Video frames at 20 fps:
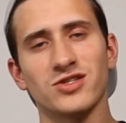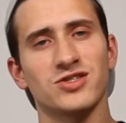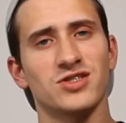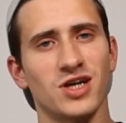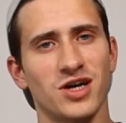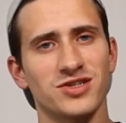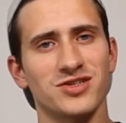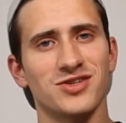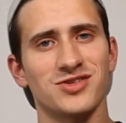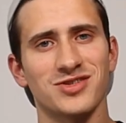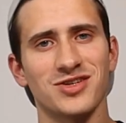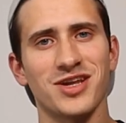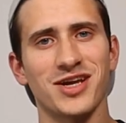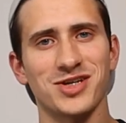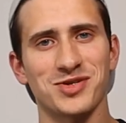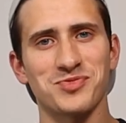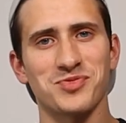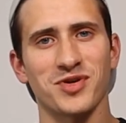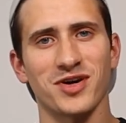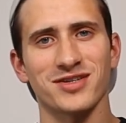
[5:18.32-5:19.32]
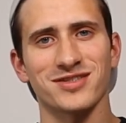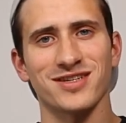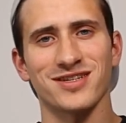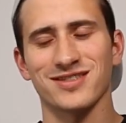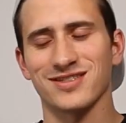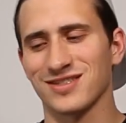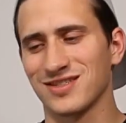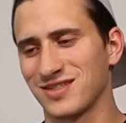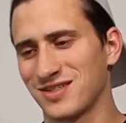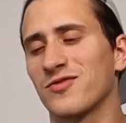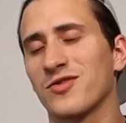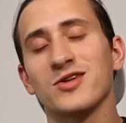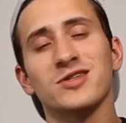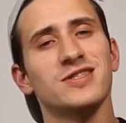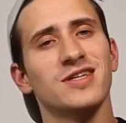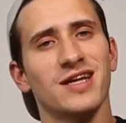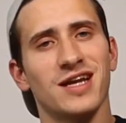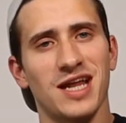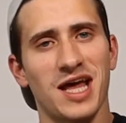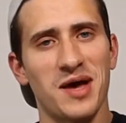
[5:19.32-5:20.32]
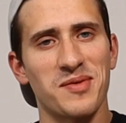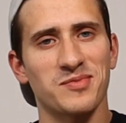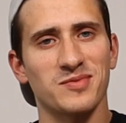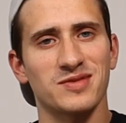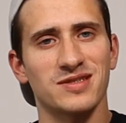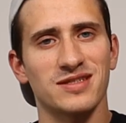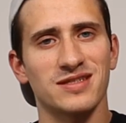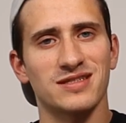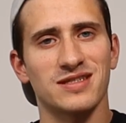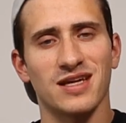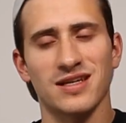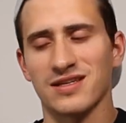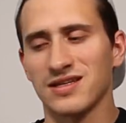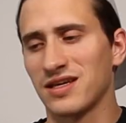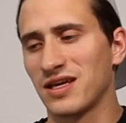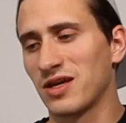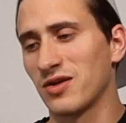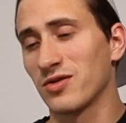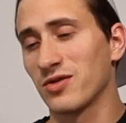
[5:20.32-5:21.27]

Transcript: and start the installation process. The first thing that happens is that the